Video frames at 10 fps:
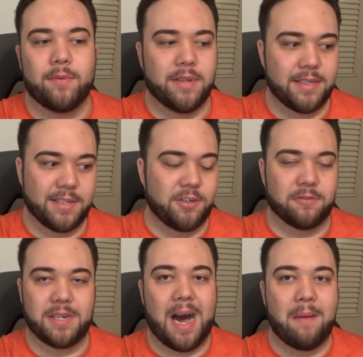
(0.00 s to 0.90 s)
Is this your
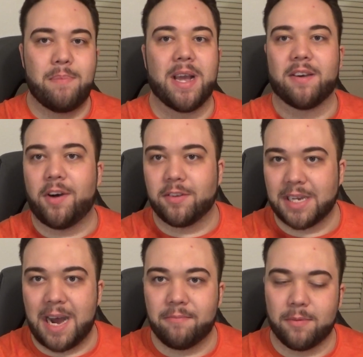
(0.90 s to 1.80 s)
top pick of all
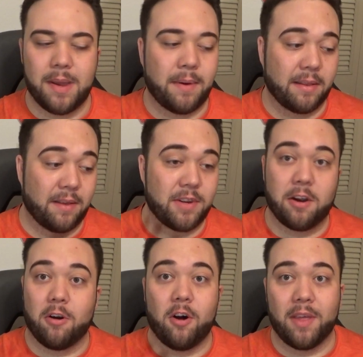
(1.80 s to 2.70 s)
time from him? I'd love to
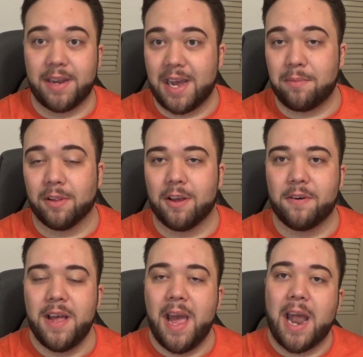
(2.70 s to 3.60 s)
hear all that down below.
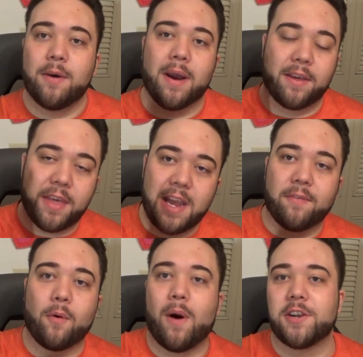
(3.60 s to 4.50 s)
Anyway, thank you
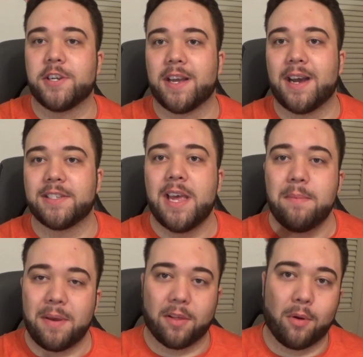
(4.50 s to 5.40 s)
for watching, guys.
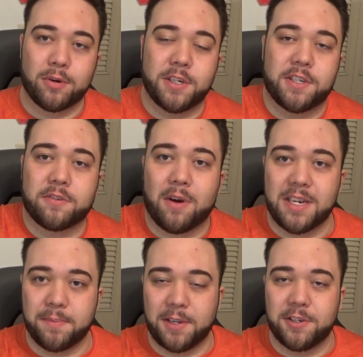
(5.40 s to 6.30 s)
May the Lord Jesus
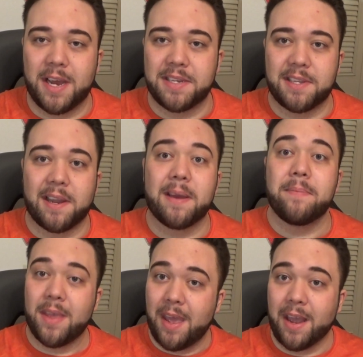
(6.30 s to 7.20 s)
Christ bless you guys today,
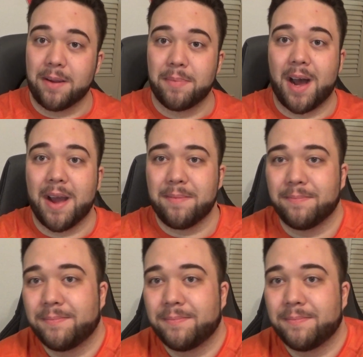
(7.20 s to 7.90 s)
and goodbye.